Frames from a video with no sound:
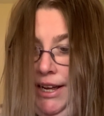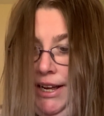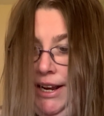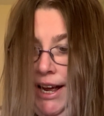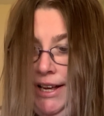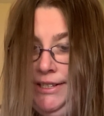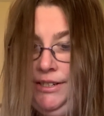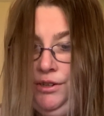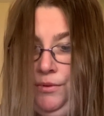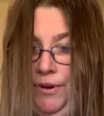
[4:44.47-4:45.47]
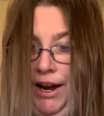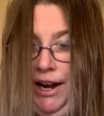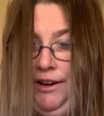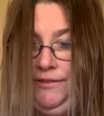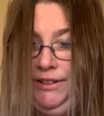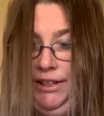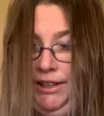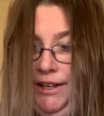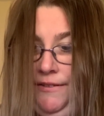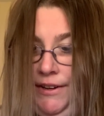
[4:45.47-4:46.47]
It hasn't arrived.
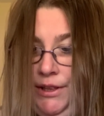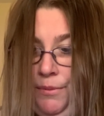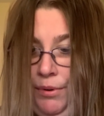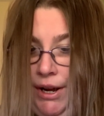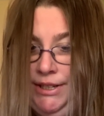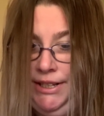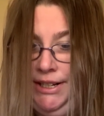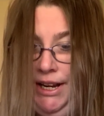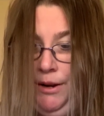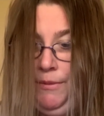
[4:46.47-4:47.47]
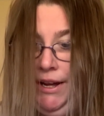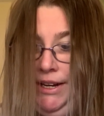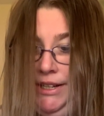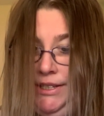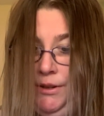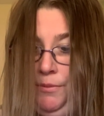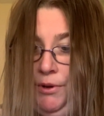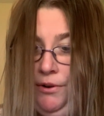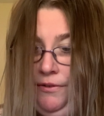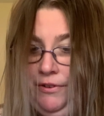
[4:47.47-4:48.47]
Live in the present and make its
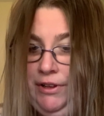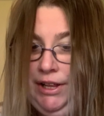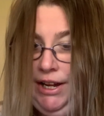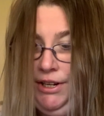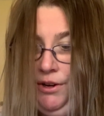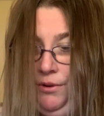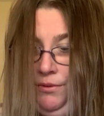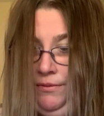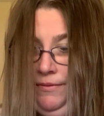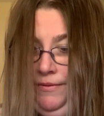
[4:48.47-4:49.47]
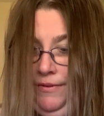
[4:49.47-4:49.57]
beautiful unknown.